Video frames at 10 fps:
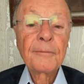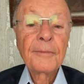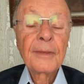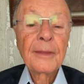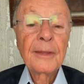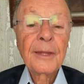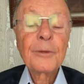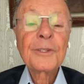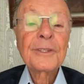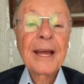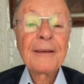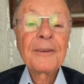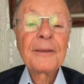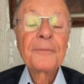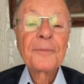I was
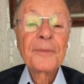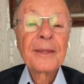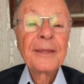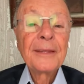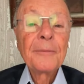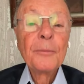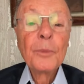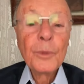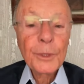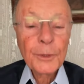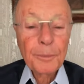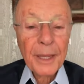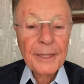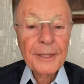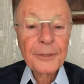very well
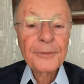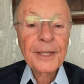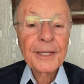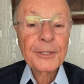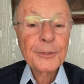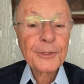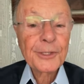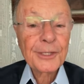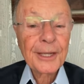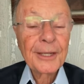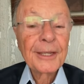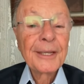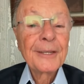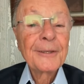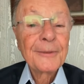inside of the church.
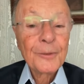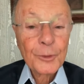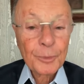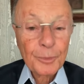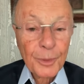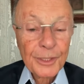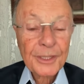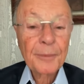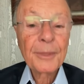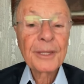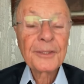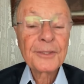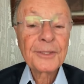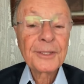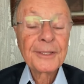I
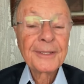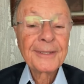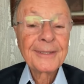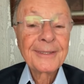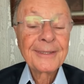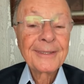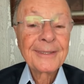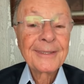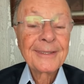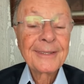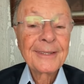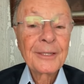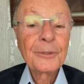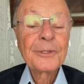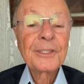supposedly
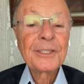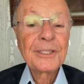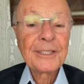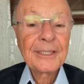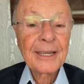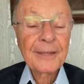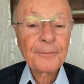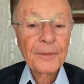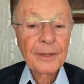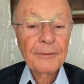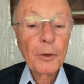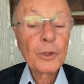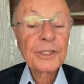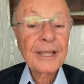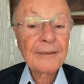had, or I
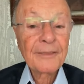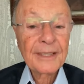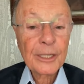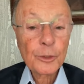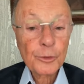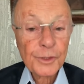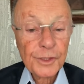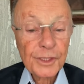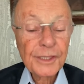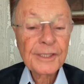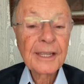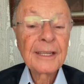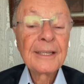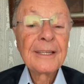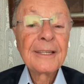was in
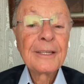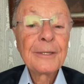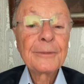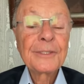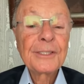righteousness.